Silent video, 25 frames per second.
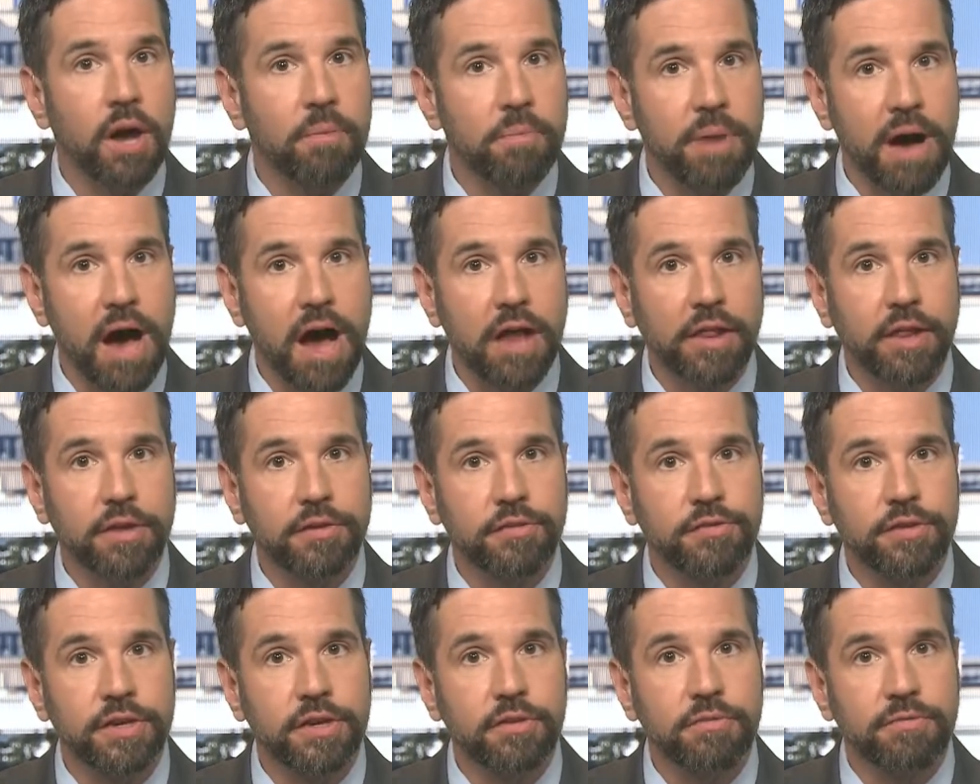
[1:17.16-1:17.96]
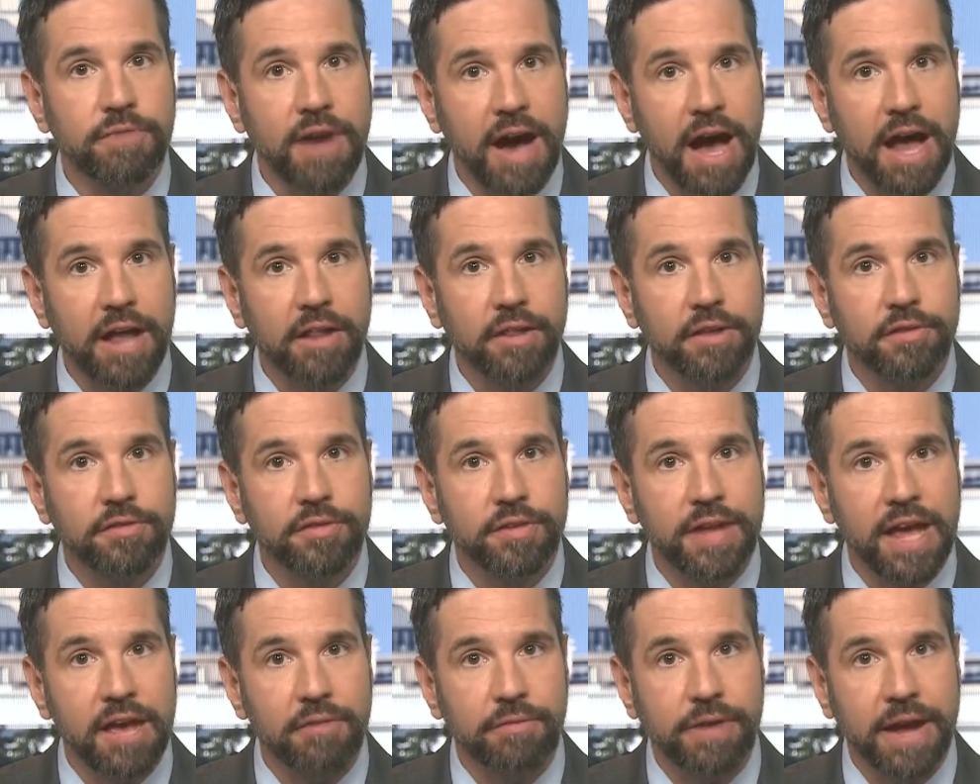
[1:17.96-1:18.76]
a policy of
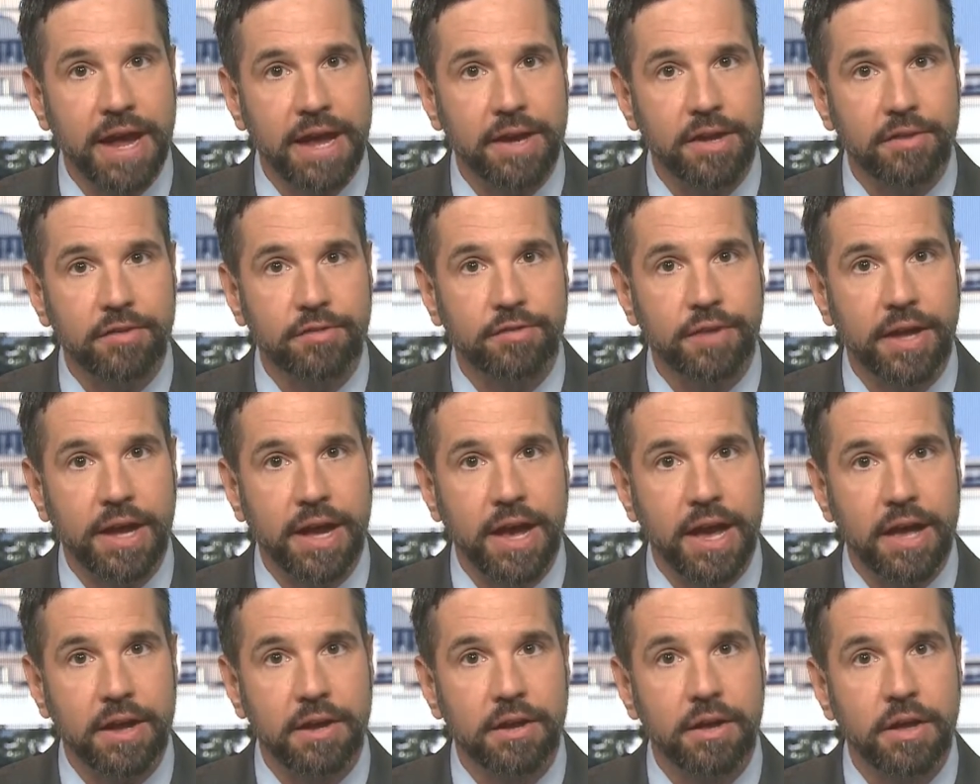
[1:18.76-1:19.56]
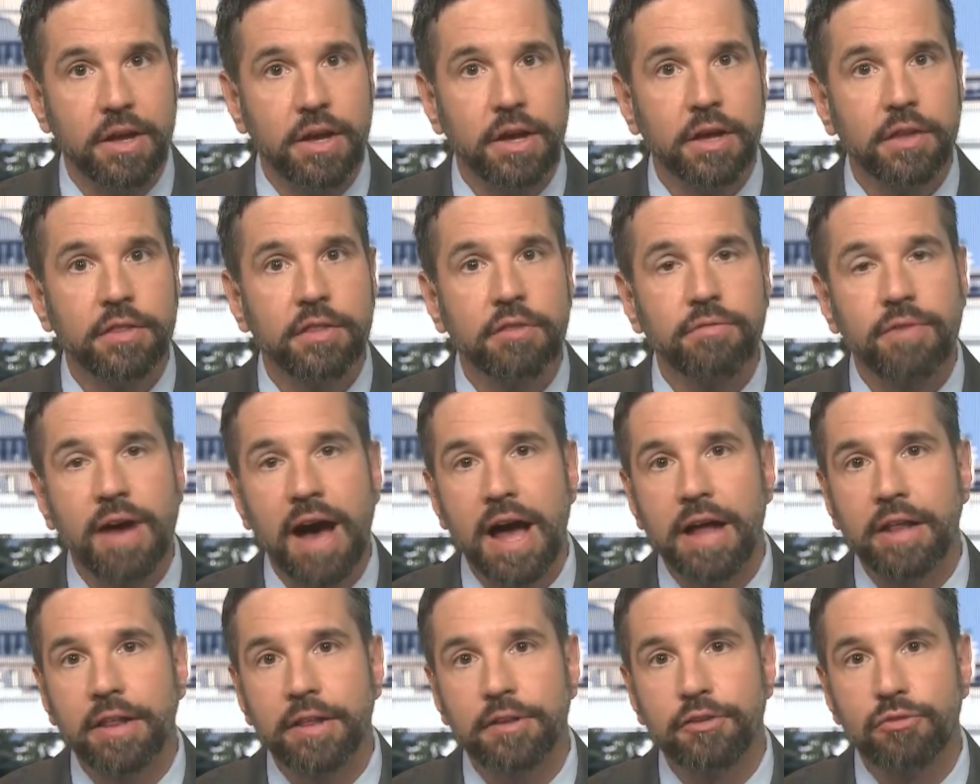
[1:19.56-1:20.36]
violence in Afghanistan, the
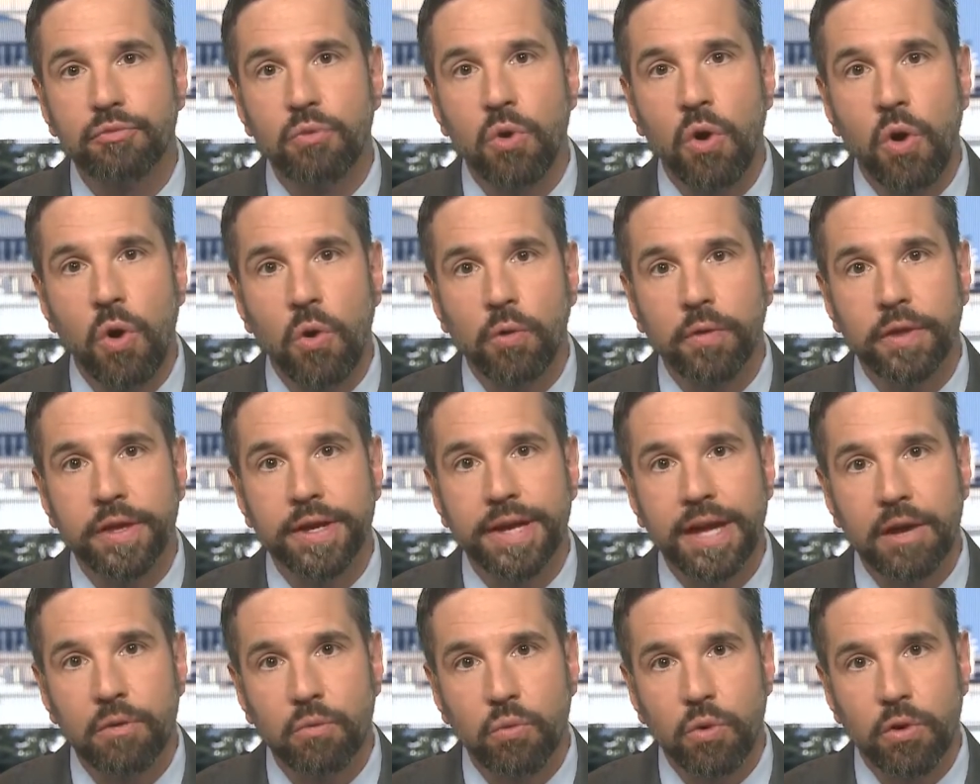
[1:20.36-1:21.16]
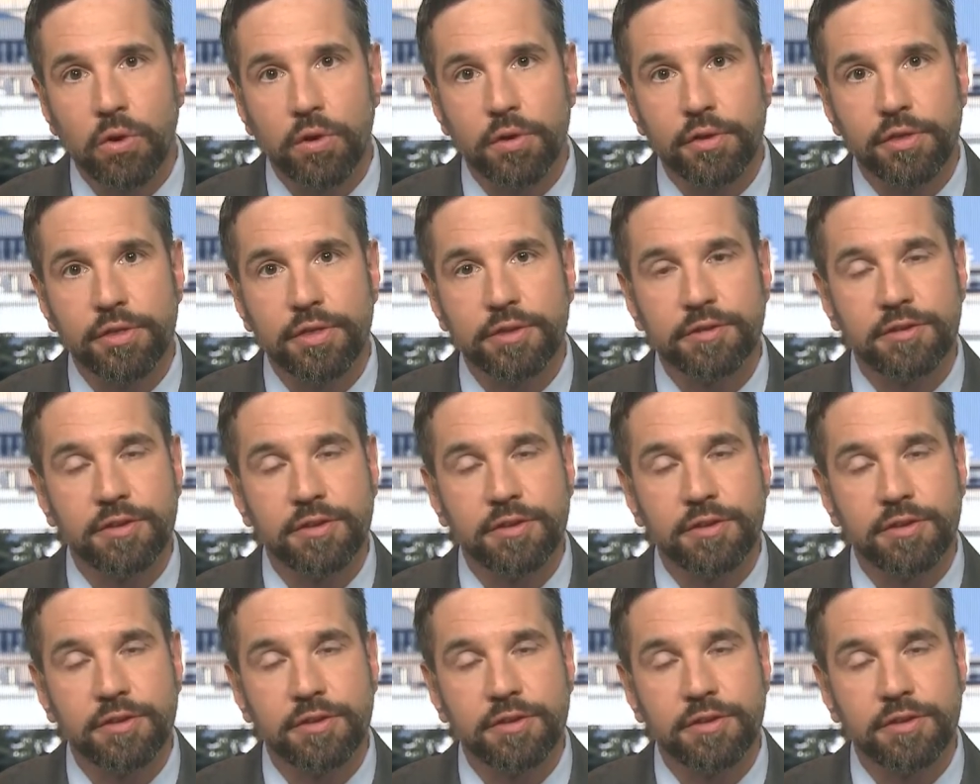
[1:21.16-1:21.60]
violence will only get worse.